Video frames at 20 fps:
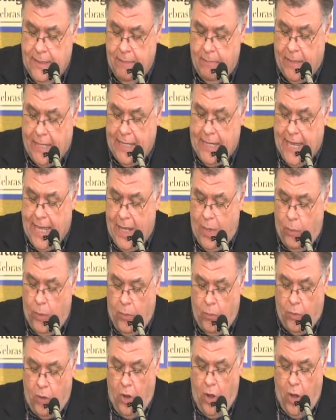By now
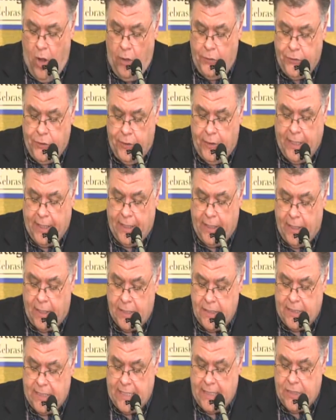we were all turning in
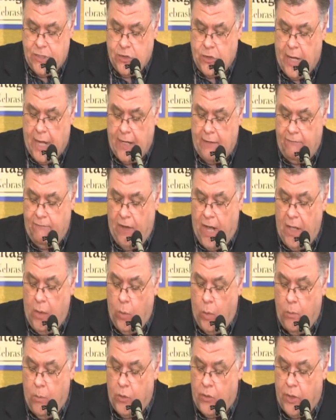our seats, trying to
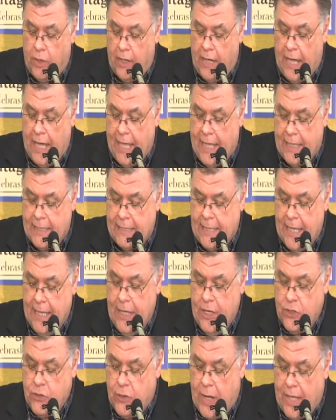follow him with our eyes,
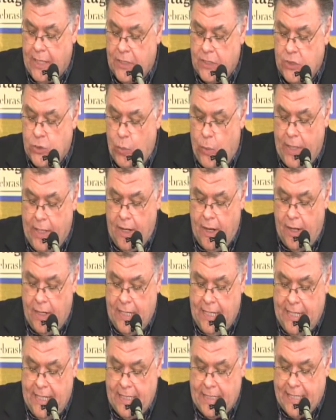trying to swing our
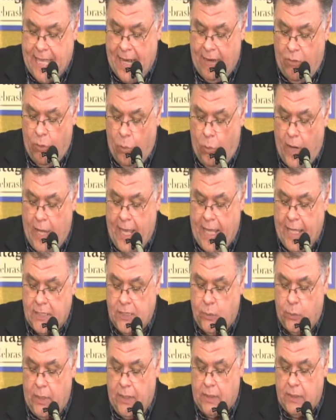knees out of the way
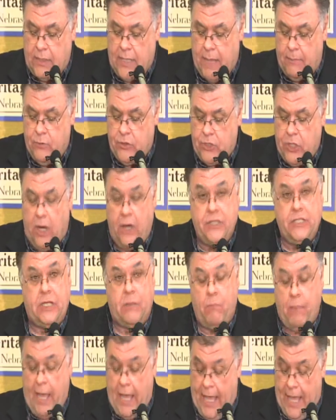so he could come
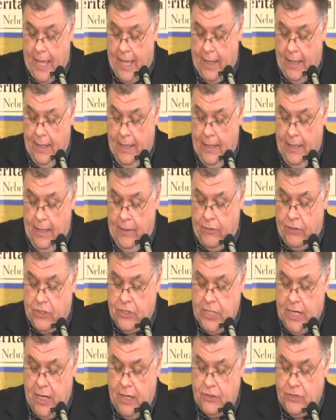charging by. The
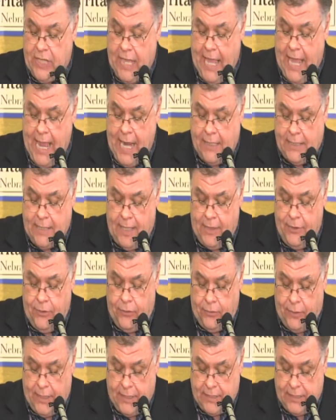chairs ached
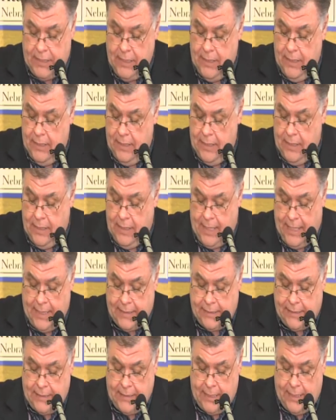under us
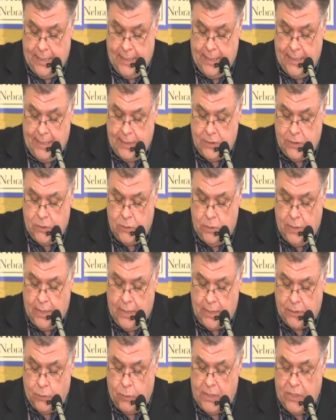
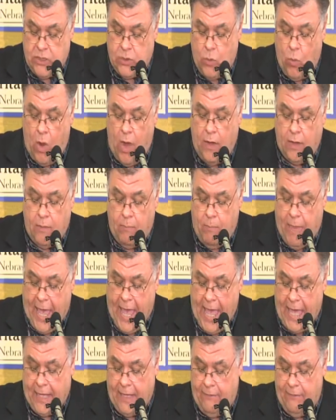as we swung back